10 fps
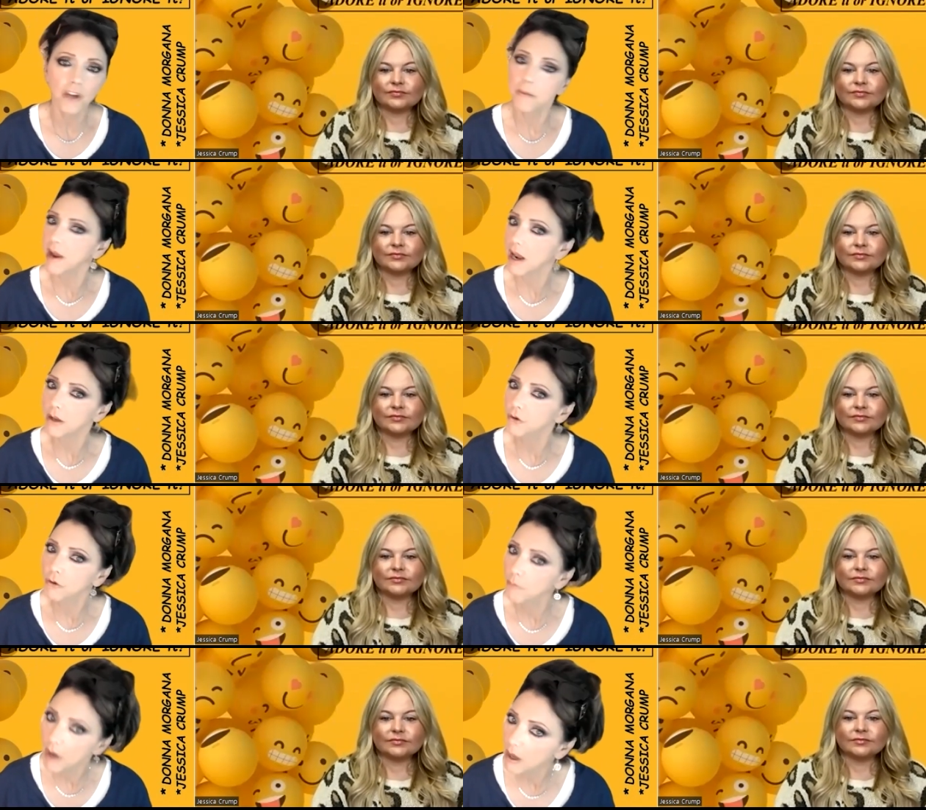Speaker 1: Tim Allen
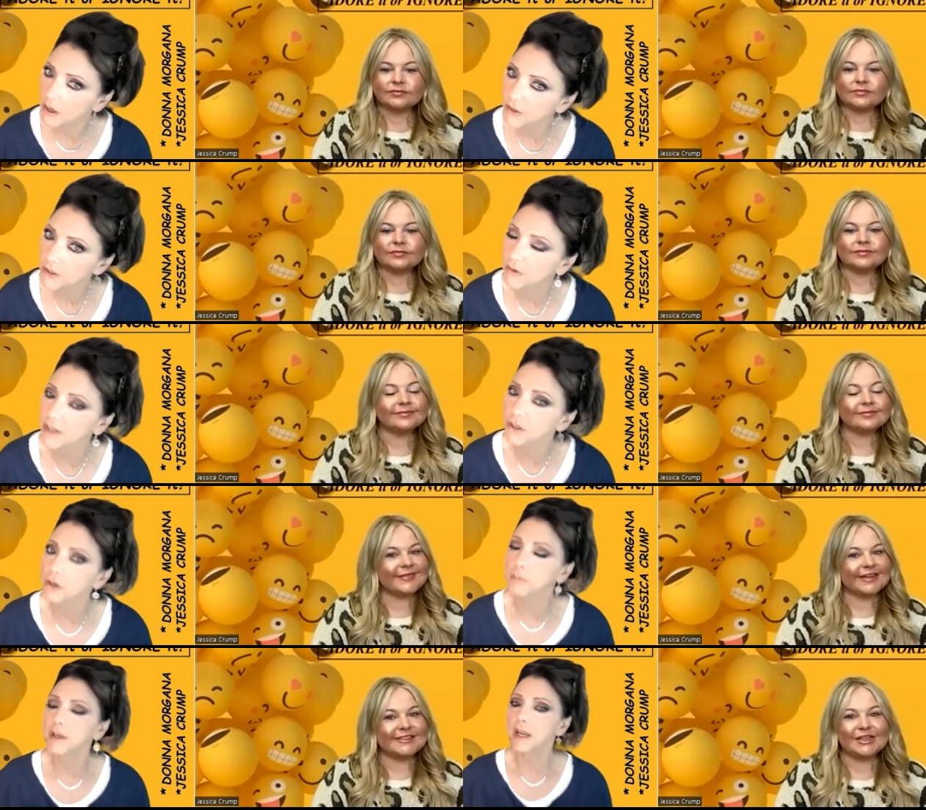doing Buzz, so that's
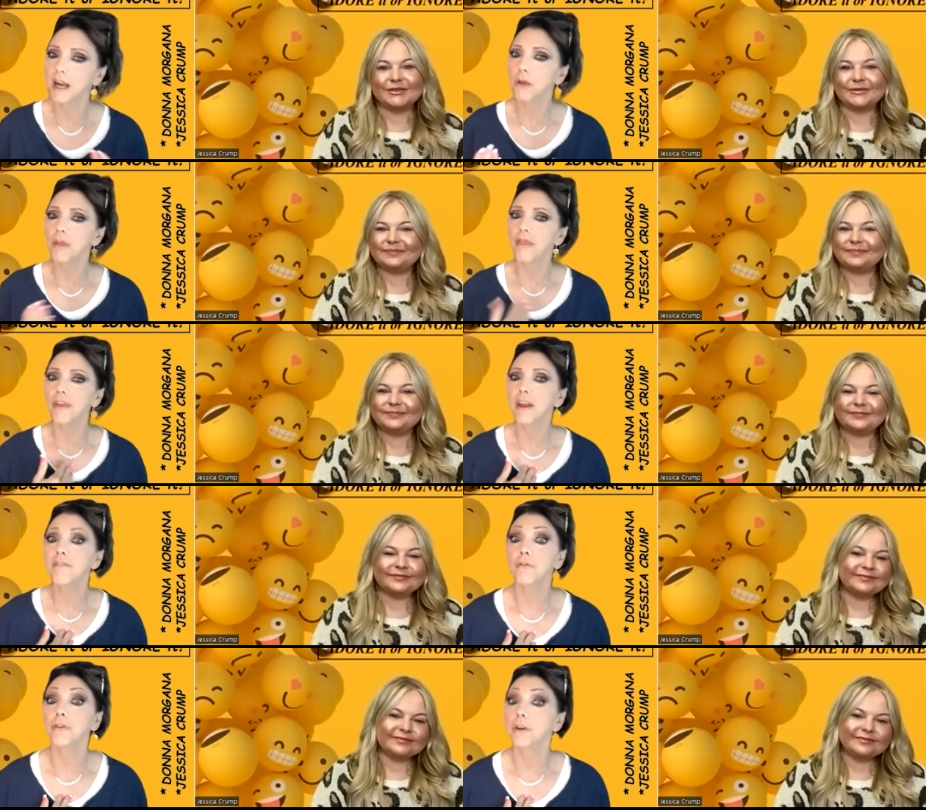going to be kind of the thing
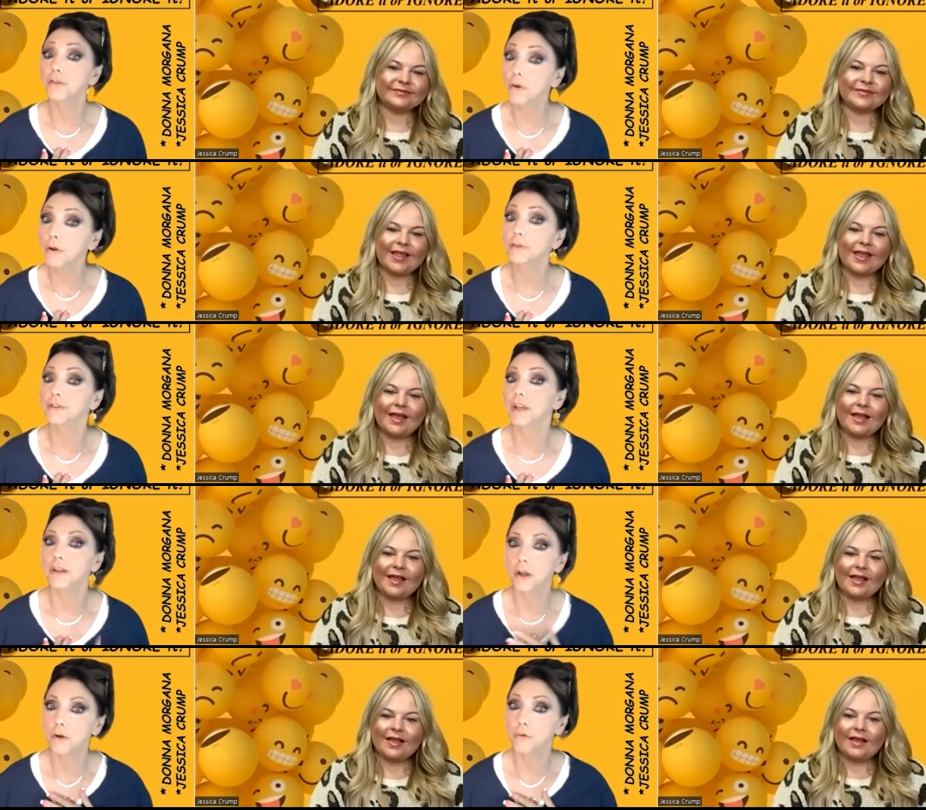for the adults
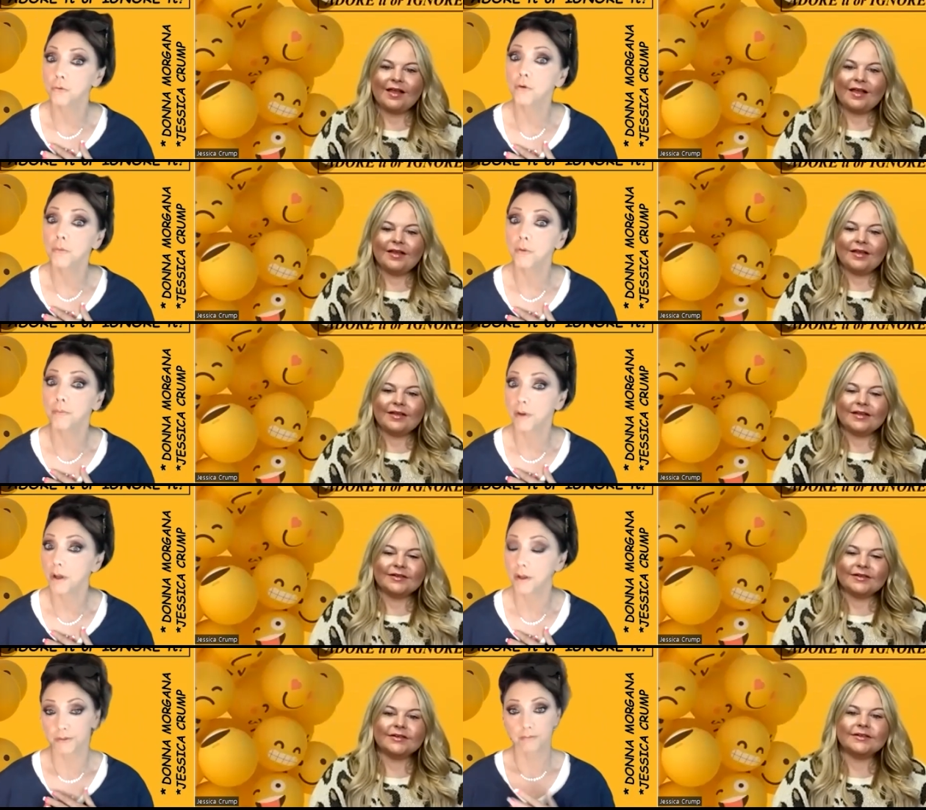that know grew up with
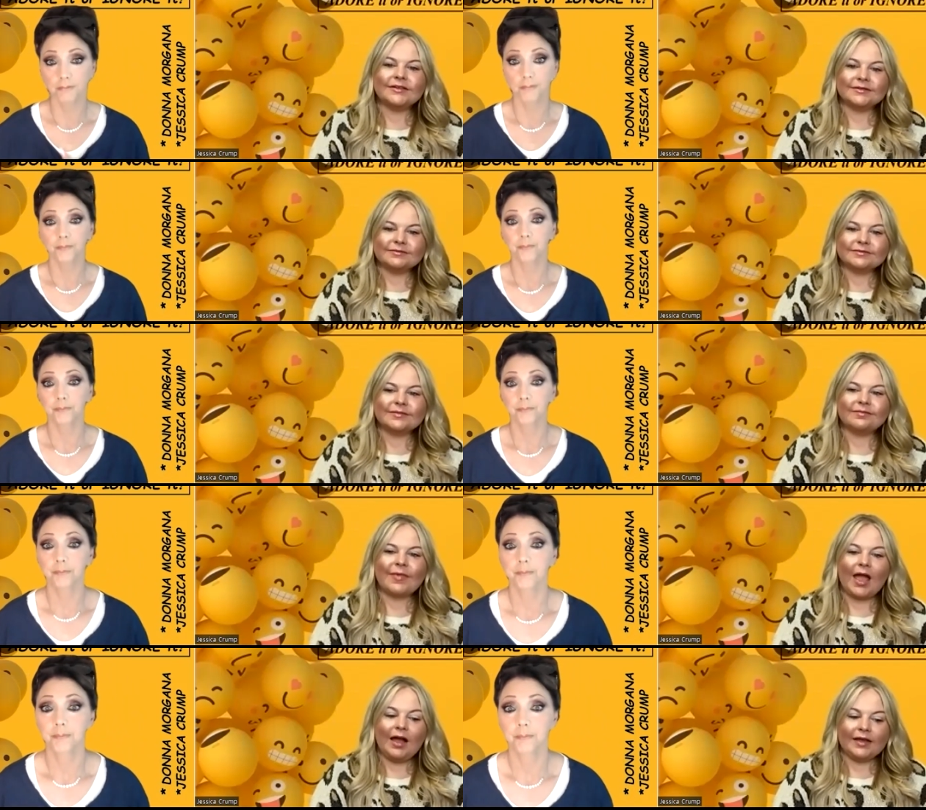Buzz.
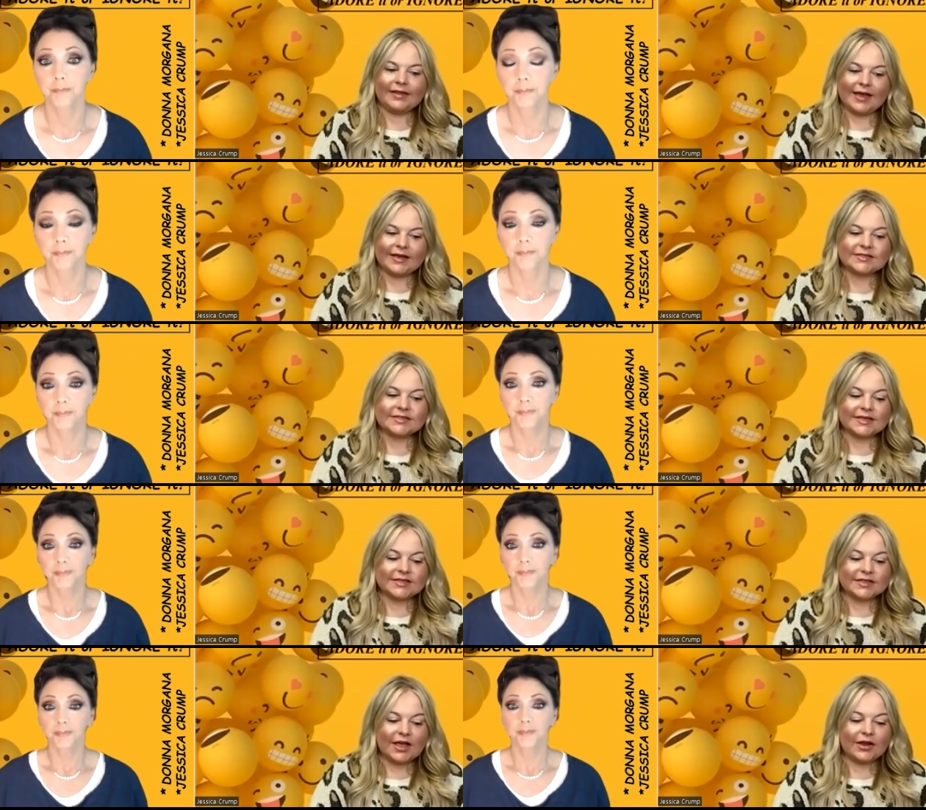
Speaker 2: Uh, yes, it's
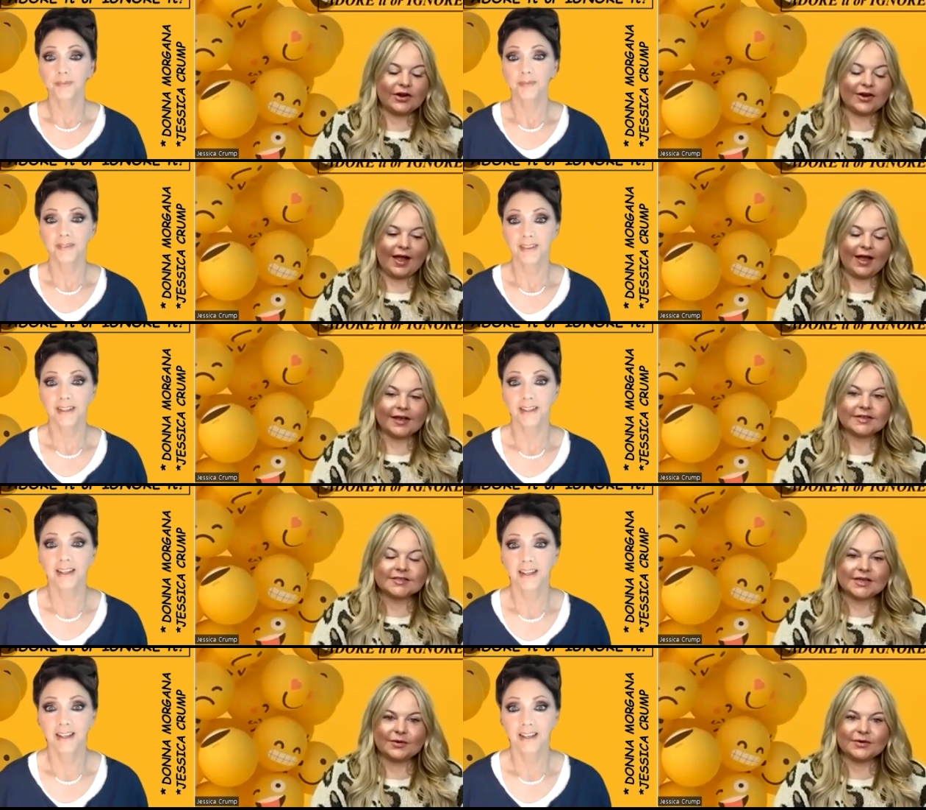a younger guy,
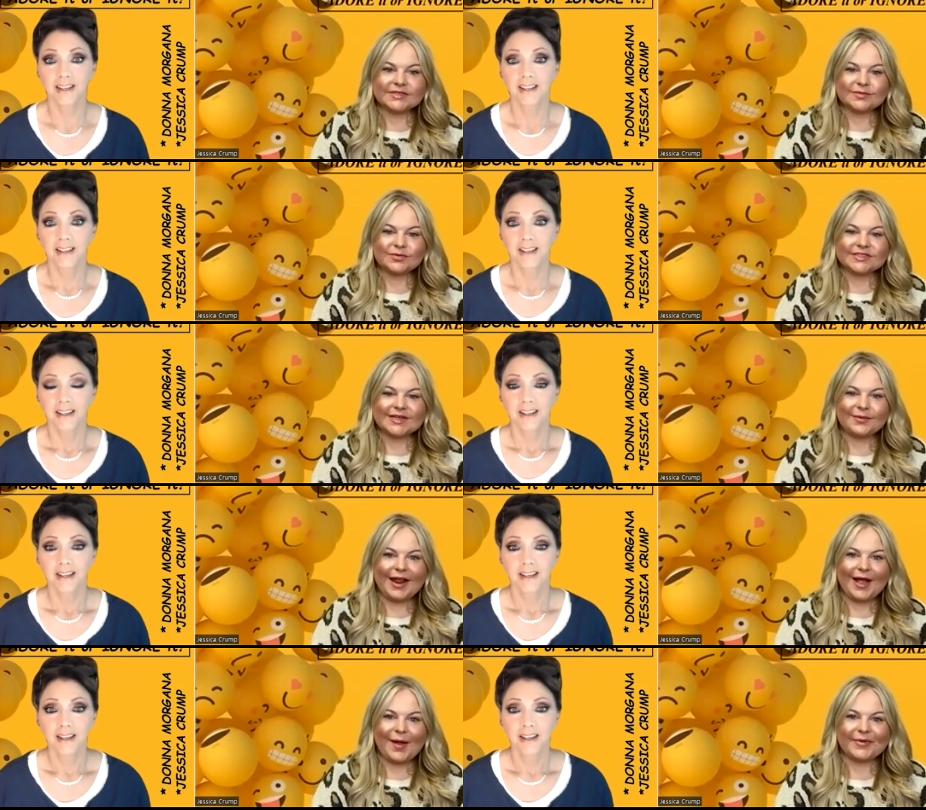so we'll, we'll see what
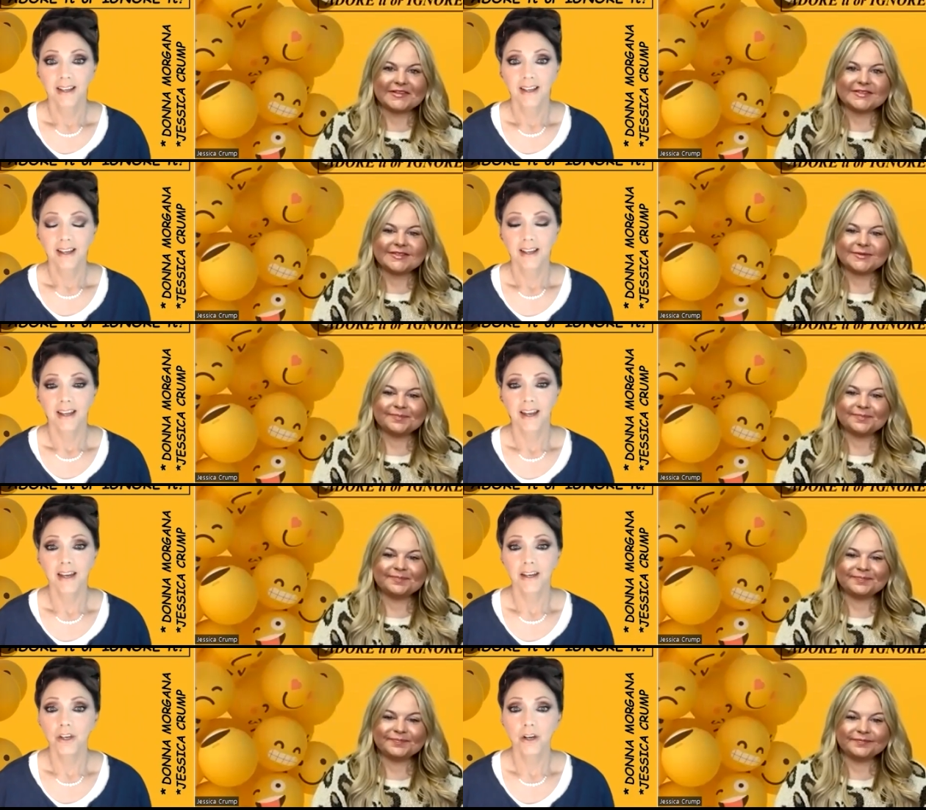happens.
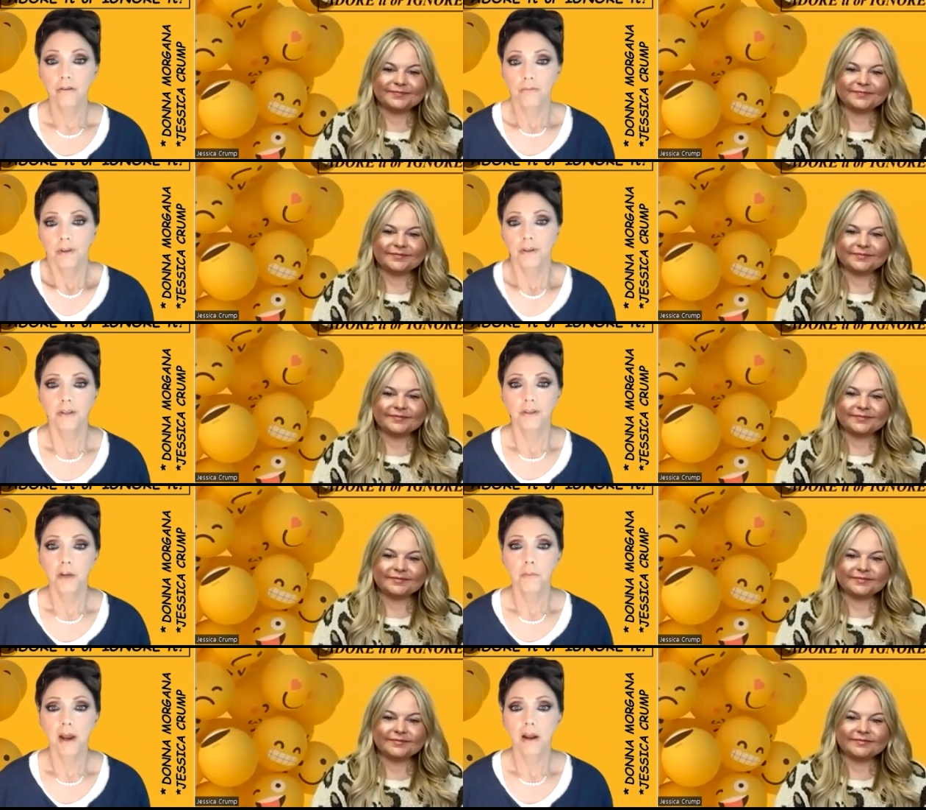
Speaker 1: And you know,
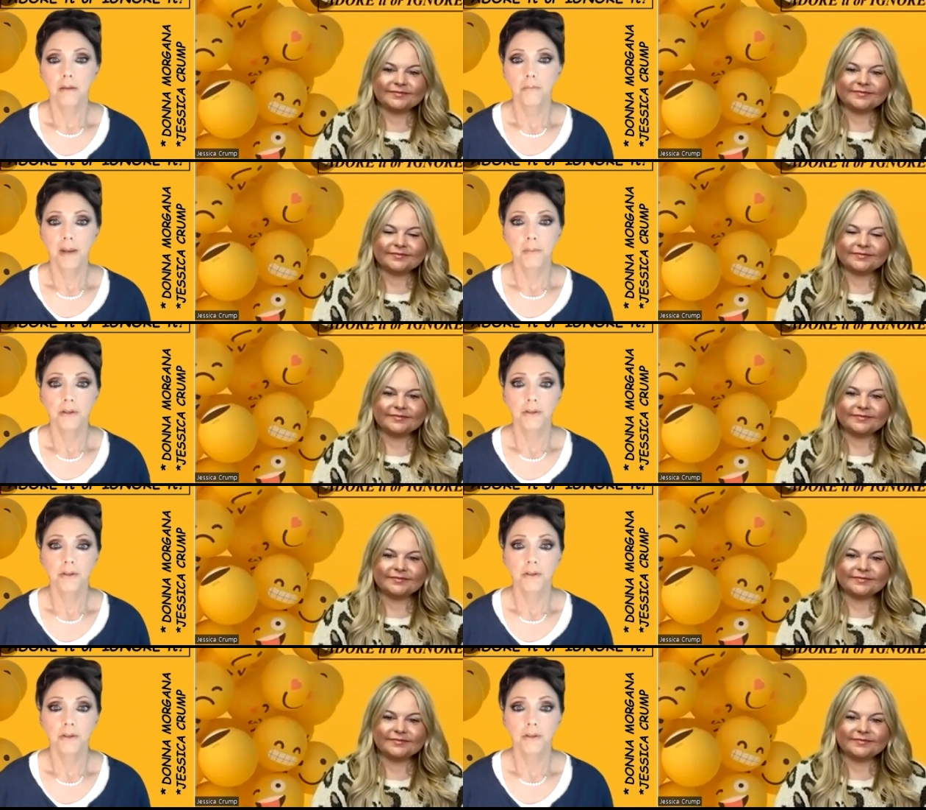Tim Allen maybe